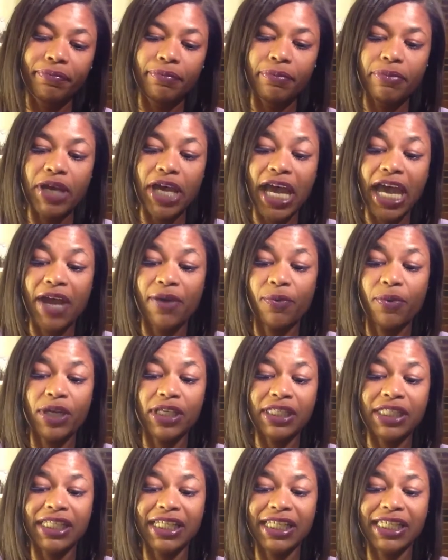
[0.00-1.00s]
but I
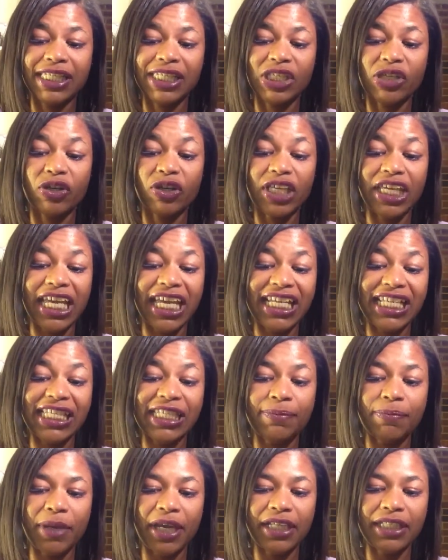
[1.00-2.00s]
wasn't necessarily
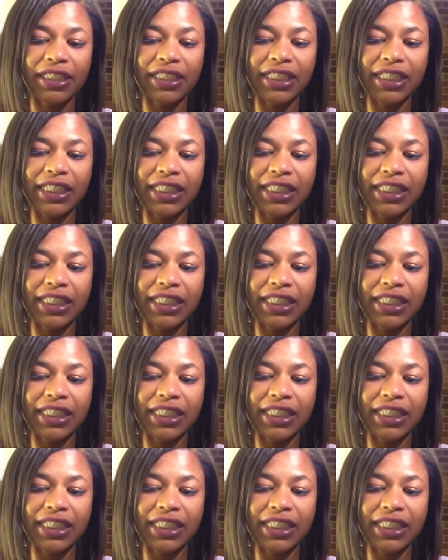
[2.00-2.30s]
expecting